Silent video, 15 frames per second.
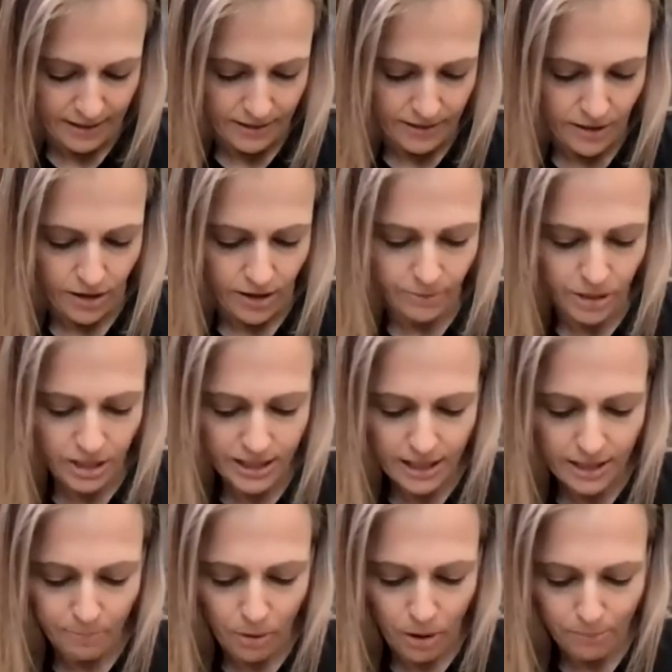So I'm just going
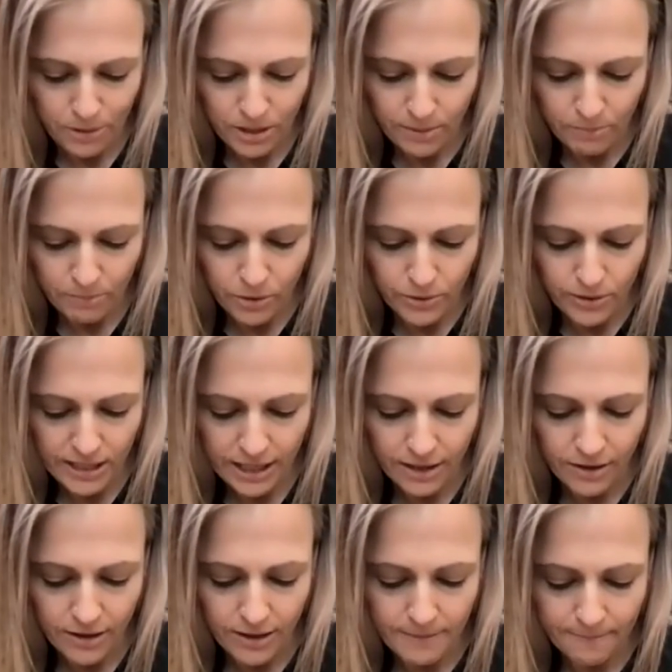to pop some music
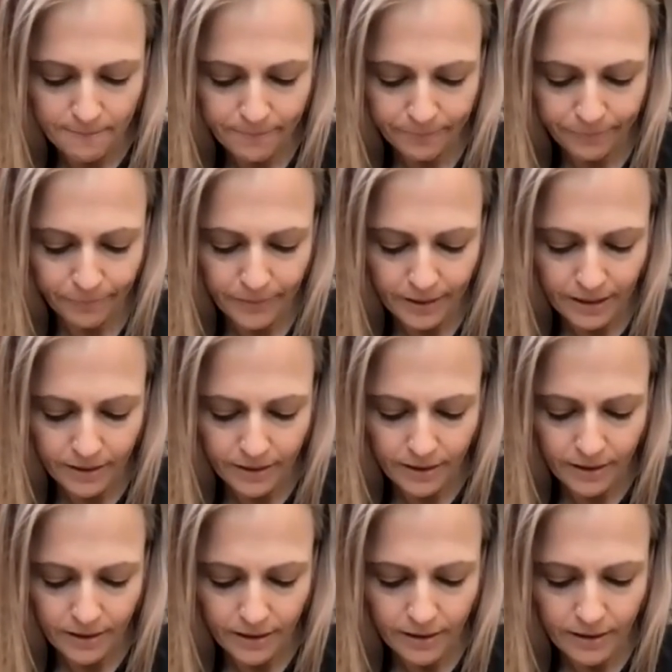on.
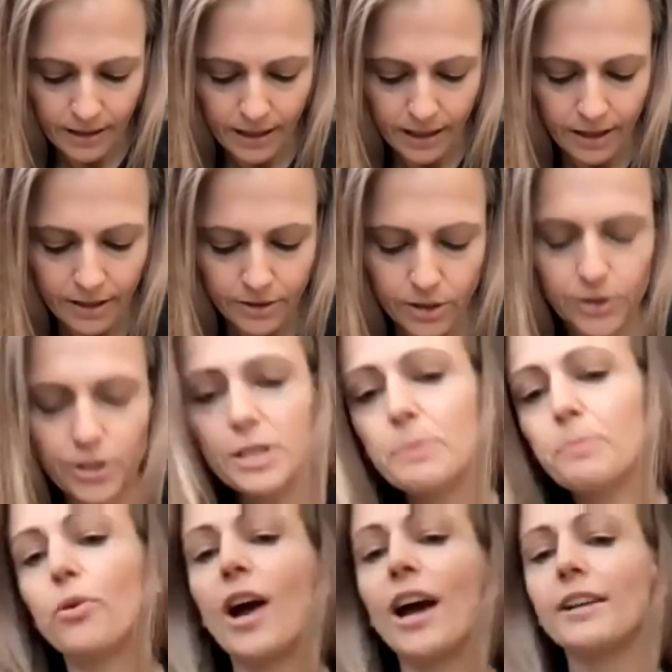So
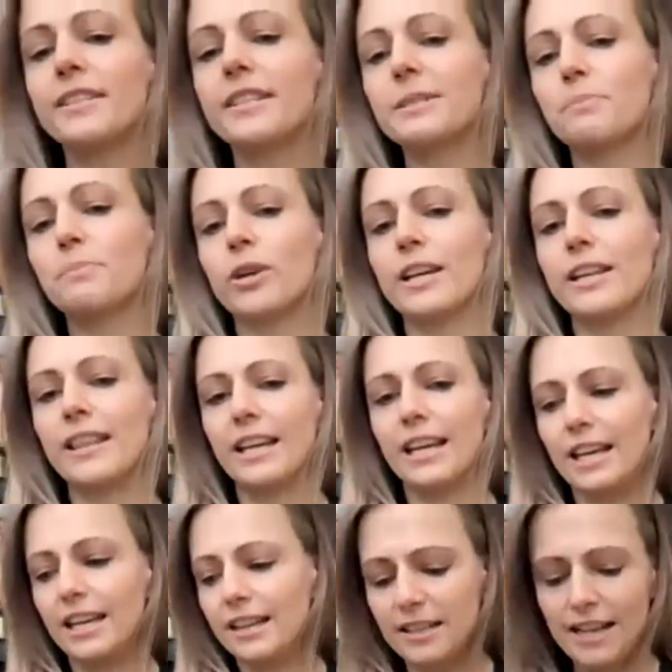just practice breathing
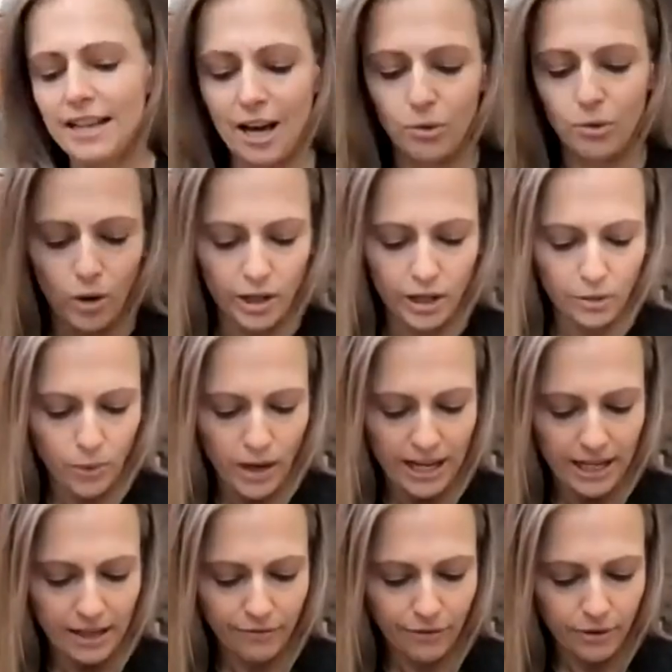in and out while you're
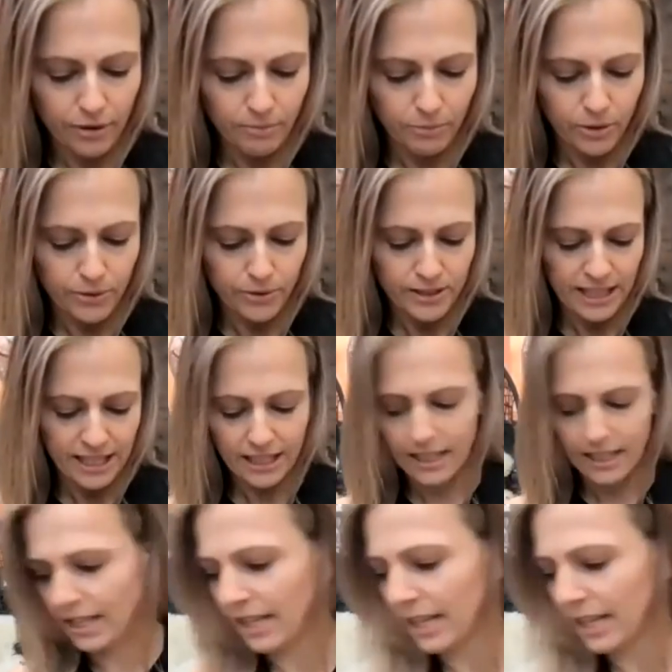waiting for the music.